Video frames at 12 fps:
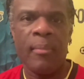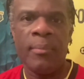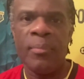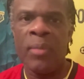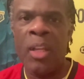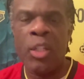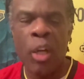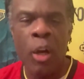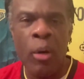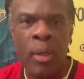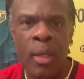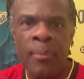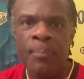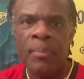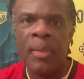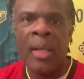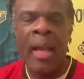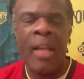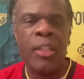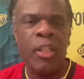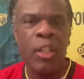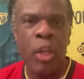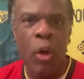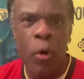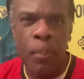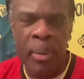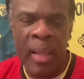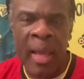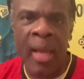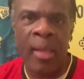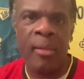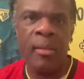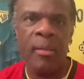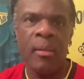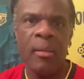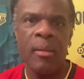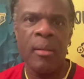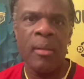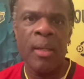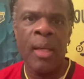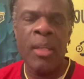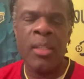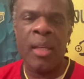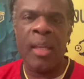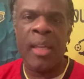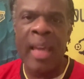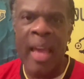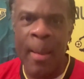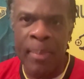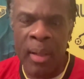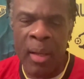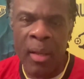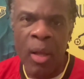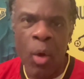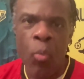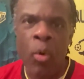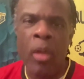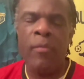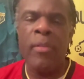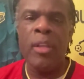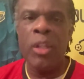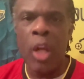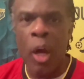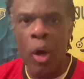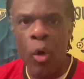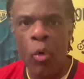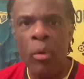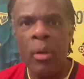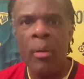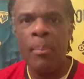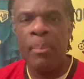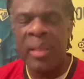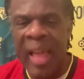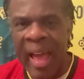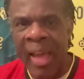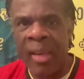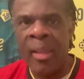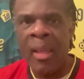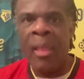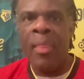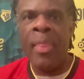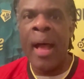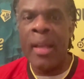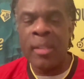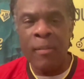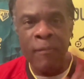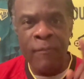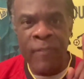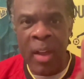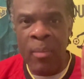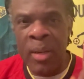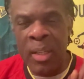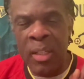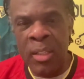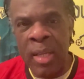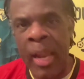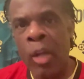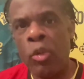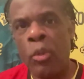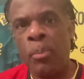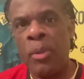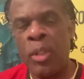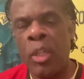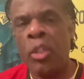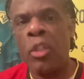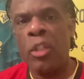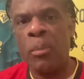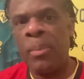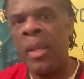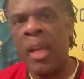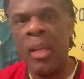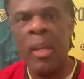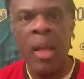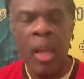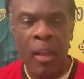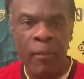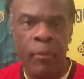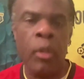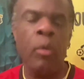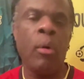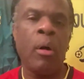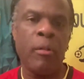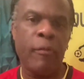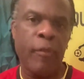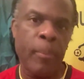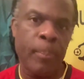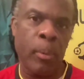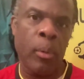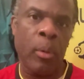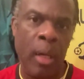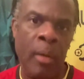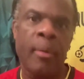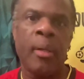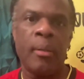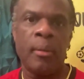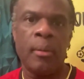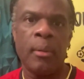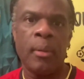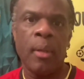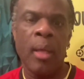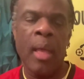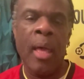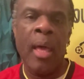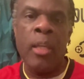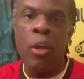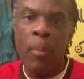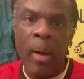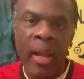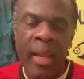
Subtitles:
This owner has no plan. He's a gambler with no plan. That's a very dangerous position to be in if you are a football owner. You might